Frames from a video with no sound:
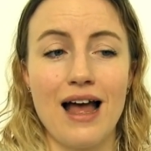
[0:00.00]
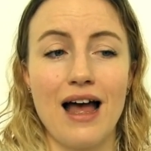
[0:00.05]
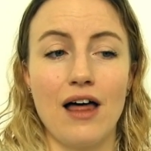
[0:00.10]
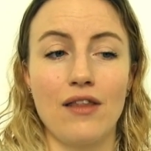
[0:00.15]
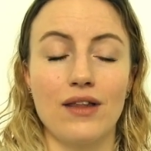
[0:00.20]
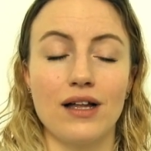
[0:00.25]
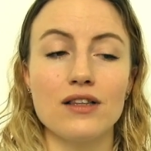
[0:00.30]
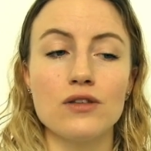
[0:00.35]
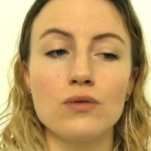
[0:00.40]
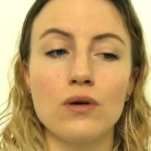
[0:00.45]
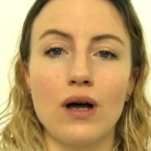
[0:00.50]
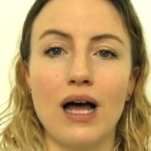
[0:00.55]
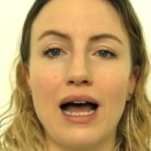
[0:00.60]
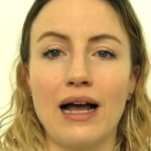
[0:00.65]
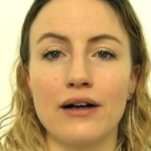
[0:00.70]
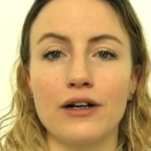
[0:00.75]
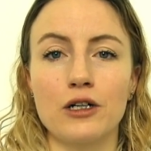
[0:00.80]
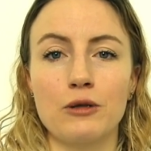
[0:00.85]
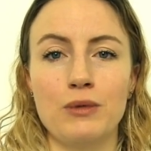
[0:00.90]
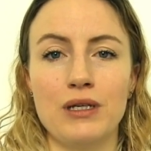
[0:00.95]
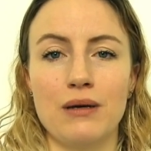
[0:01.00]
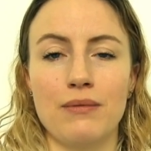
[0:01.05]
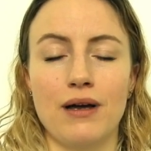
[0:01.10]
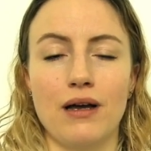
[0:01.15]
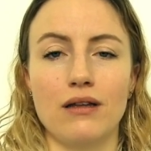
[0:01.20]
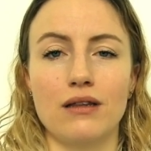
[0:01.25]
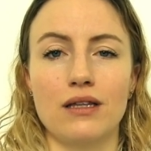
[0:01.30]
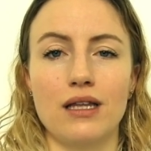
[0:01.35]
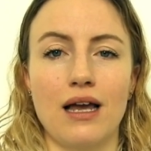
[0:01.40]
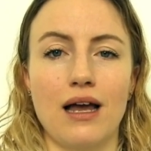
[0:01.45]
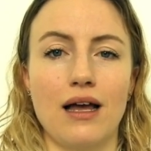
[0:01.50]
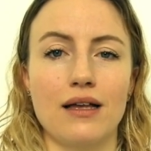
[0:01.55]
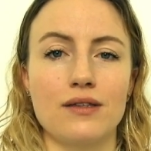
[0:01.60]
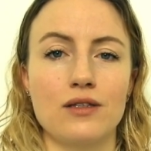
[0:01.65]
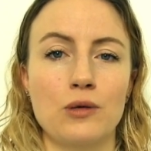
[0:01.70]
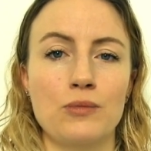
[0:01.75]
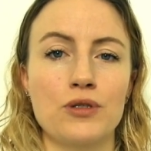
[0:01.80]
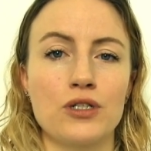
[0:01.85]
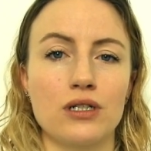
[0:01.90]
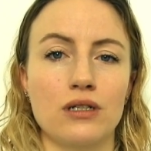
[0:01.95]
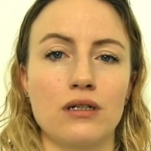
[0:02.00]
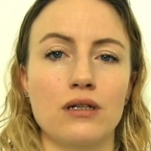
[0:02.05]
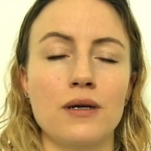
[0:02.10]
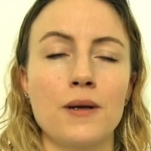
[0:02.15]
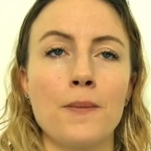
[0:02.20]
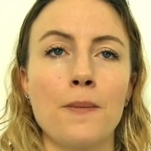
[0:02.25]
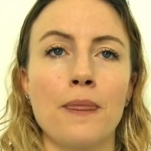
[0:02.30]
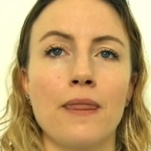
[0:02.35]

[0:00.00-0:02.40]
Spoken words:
and that's what angered me about the assumption